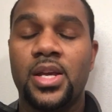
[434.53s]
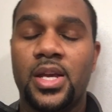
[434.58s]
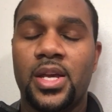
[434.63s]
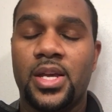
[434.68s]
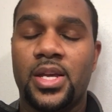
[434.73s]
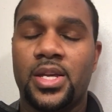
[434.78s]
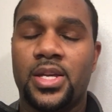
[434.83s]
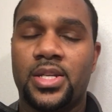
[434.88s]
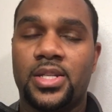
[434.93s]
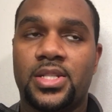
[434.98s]

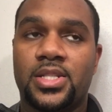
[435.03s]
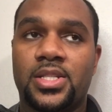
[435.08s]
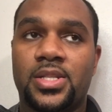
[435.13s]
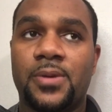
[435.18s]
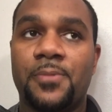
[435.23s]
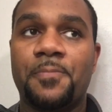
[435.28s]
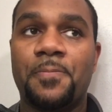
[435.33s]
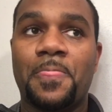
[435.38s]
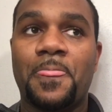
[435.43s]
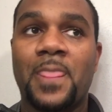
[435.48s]
it's
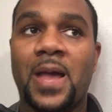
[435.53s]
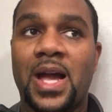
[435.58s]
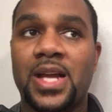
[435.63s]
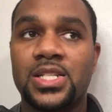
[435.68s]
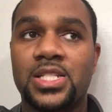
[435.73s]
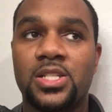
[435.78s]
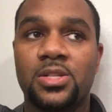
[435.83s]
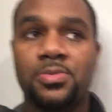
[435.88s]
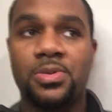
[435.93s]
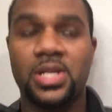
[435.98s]

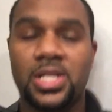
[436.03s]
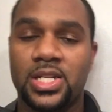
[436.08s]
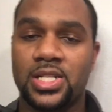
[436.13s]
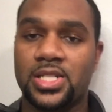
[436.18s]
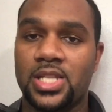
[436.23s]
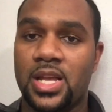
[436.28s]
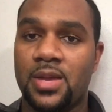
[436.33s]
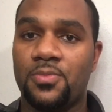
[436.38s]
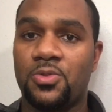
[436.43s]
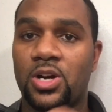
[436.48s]
nice to be in the
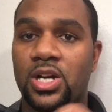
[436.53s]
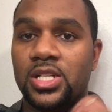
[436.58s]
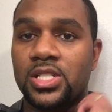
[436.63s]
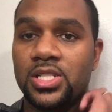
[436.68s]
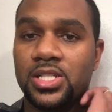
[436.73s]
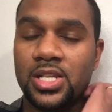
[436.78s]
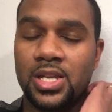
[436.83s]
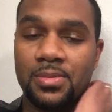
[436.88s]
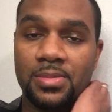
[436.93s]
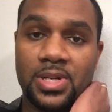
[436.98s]
same
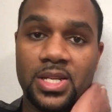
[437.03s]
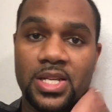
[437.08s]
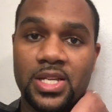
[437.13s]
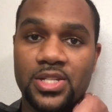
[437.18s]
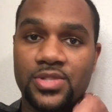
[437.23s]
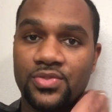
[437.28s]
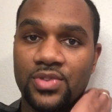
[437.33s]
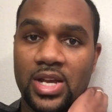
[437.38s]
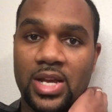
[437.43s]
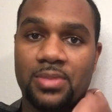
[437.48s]
proximity
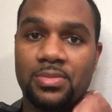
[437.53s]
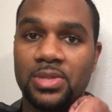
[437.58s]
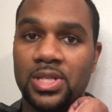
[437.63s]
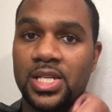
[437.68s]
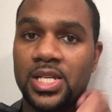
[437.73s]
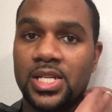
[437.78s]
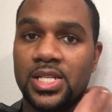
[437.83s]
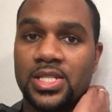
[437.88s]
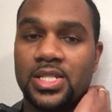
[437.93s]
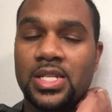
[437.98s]
as family.
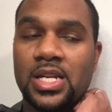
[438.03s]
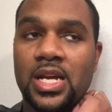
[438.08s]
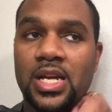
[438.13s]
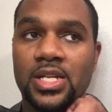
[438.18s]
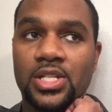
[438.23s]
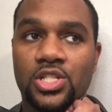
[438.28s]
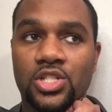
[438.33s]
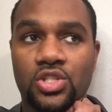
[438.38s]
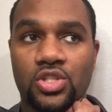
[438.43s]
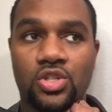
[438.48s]
It's
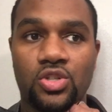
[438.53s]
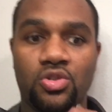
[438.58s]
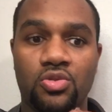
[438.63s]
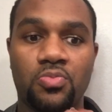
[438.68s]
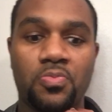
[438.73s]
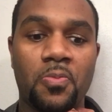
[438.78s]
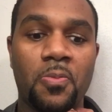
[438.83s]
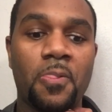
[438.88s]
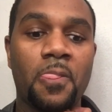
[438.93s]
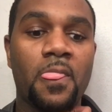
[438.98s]
nice to,
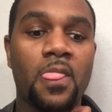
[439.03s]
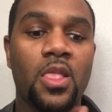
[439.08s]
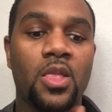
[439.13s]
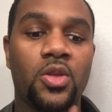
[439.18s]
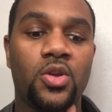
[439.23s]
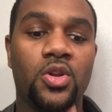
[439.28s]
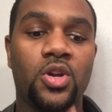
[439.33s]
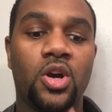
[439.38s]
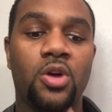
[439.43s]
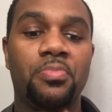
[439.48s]

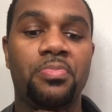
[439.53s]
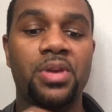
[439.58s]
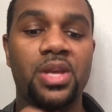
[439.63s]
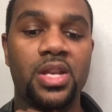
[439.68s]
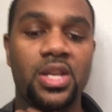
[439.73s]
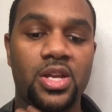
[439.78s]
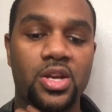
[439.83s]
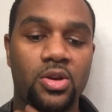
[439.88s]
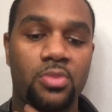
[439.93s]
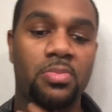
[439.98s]
you know, be
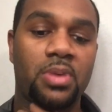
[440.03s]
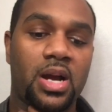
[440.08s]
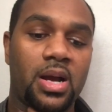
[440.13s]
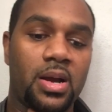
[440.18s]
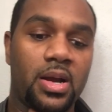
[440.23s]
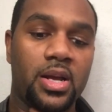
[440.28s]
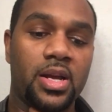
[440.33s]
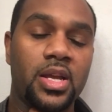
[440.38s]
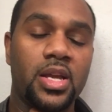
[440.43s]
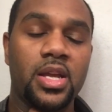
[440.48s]
nearby.
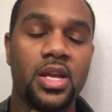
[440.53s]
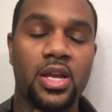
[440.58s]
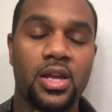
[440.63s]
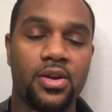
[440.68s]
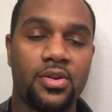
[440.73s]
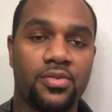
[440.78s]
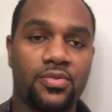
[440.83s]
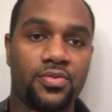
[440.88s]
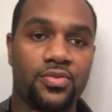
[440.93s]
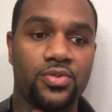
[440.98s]
If
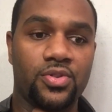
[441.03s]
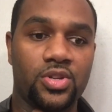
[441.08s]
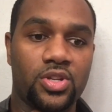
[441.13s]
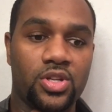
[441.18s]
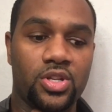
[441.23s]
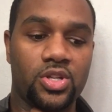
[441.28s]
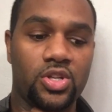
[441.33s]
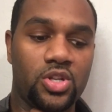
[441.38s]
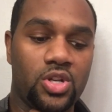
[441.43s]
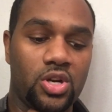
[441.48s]

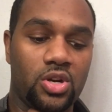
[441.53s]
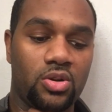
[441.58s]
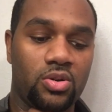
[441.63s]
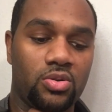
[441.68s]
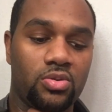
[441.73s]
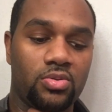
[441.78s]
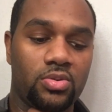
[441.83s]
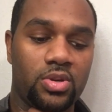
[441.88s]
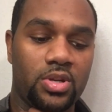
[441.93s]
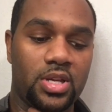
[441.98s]
you know,
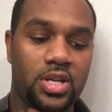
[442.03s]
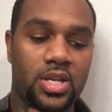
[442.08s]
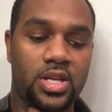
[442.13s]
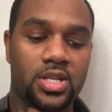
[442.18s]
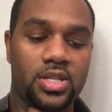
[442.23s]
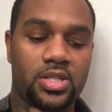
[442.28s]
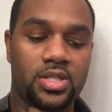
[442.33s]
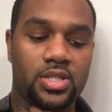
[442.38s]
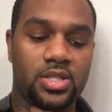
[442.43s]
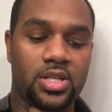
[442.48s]

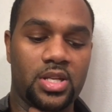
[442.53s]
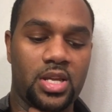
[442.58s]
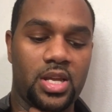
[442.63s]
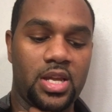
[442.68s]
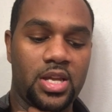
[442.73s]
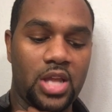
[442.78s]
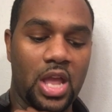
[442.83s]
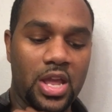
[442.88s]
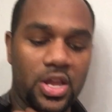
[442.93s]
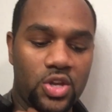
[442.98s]
it's
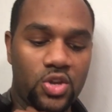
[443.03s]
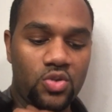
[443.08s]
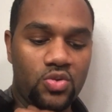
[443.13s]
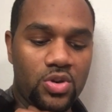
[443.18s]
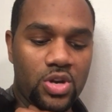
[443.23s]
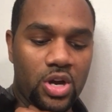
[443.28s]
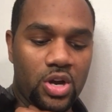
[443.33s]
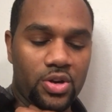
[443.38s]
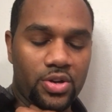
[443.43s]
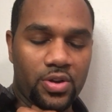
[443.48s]
and, and you
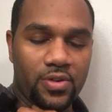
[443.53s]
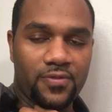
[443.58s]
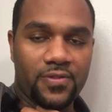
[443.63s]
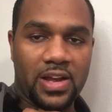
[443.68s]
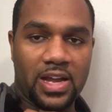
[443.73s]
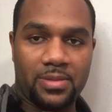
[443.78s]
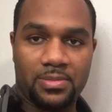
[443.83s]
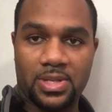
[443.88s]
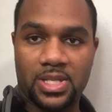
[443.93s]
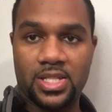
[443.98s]
know your
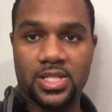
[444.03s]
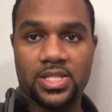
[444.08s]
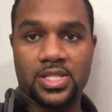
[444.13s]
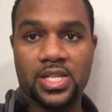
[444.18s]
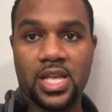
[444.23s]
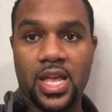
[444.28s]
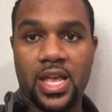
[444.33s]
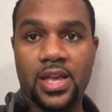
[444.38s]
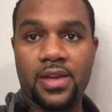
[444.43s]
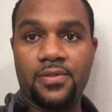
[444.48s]
family's
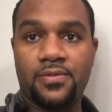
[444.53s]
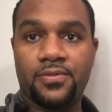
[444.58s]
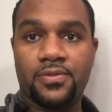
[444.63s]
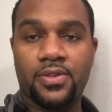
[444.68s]
safe